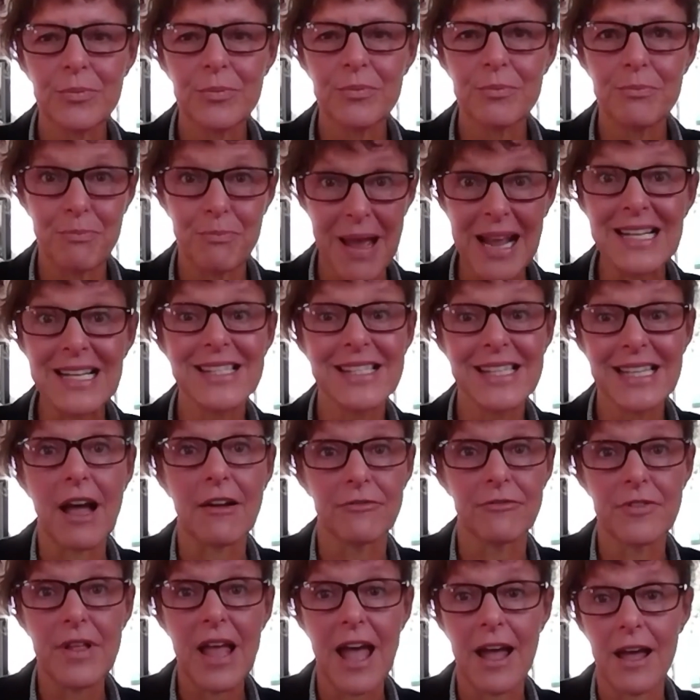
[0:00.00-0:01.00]

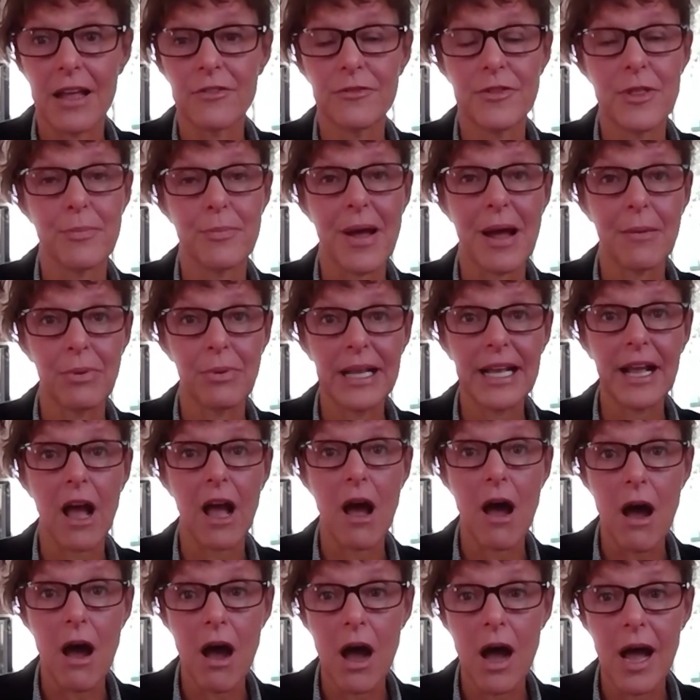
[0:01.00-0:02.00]
basically out of the public
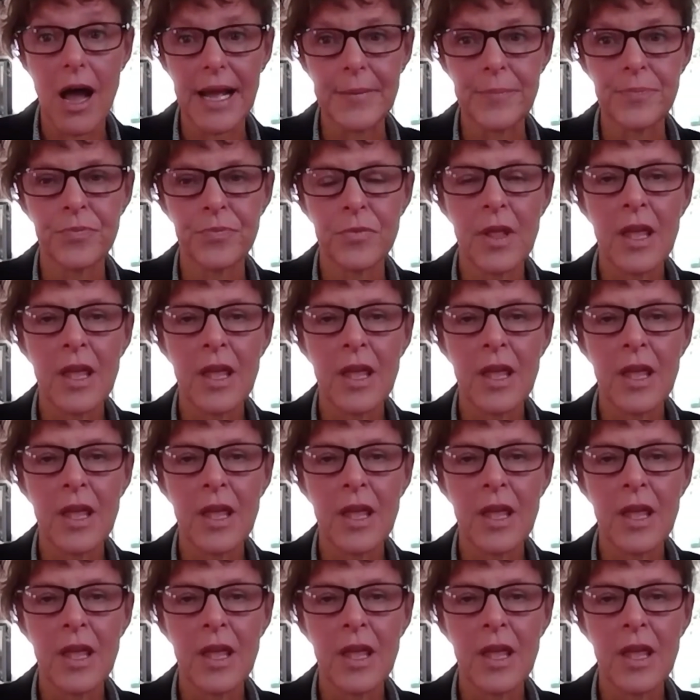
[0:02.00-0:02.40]
eye.